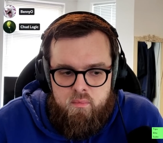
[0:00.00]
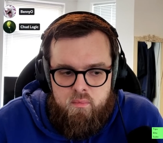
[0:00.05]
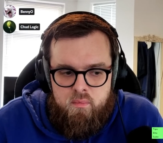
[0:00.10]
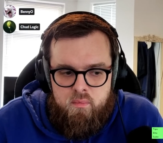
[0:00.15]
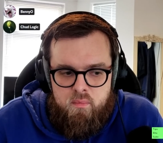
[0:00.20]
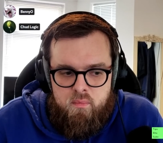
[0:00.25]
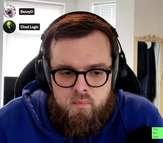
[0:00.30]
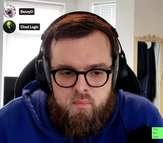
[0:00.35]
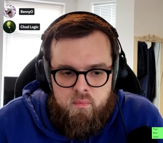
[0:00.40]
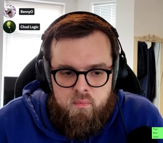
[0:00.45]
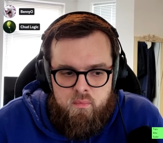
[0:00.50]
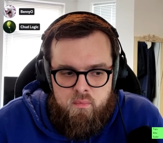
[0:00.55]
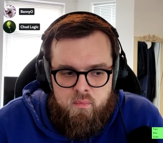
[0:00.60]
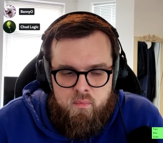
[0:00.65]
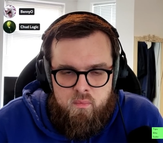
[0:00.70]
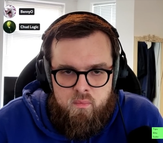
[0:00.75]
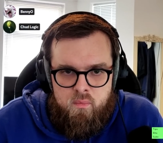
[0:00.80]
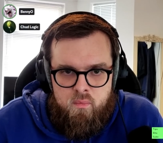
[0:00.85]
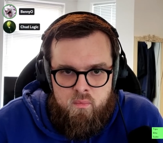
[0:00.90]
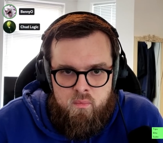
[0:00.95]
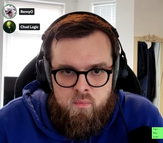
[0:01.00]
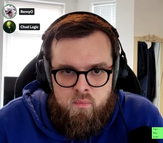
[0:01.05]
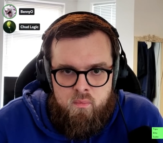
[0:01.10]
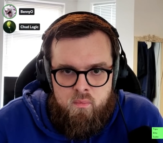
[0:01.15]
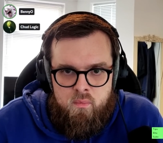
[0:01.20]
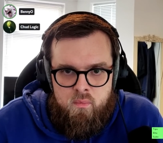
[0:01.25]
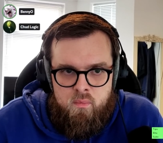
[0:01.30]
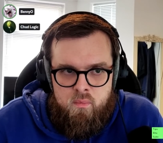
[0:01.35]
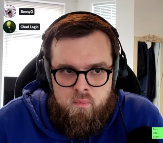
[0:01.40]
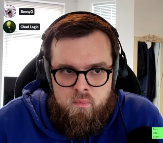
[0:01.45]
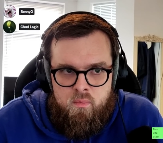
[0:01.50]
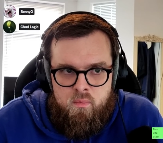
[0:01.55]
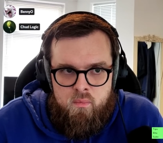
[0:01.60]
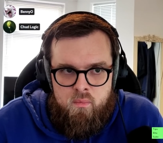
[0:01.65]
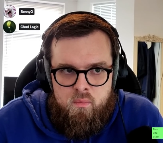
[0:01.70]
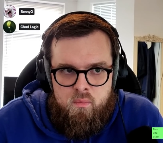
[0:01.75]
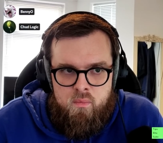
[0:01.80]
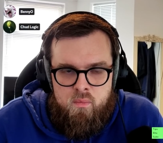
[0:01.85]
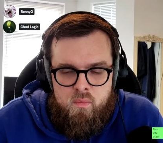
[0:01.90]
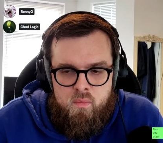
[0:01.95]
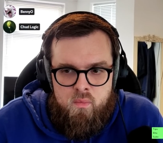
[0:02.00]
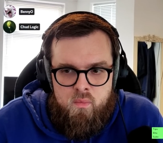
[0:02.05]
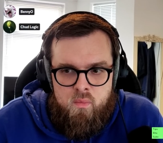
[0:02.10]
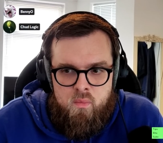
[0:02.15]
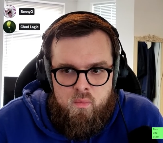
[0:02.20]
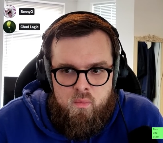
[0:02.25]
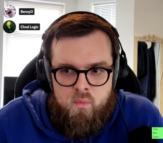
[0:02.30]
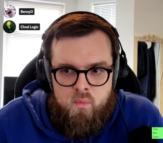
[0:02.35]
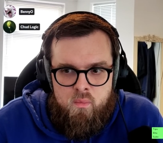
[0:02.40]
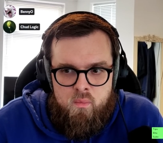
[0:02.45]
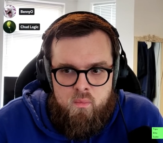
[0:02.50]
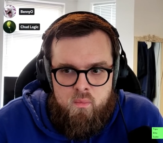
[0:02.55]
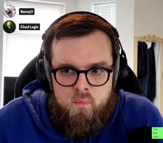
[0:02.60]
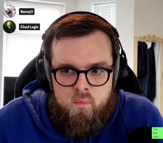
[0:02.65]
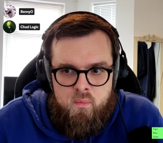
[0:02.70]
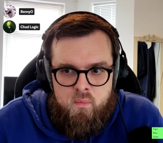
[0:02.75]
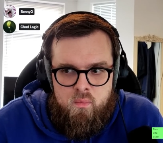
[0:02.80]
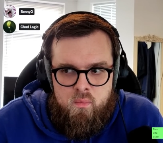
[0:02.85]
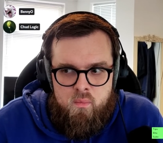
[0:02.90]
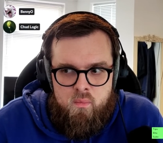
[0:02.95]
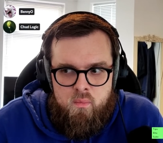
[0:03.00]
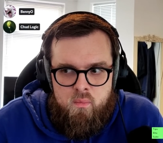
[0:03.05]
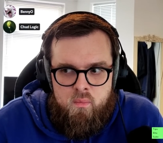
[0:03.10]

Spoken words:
No one is speaking in this clip.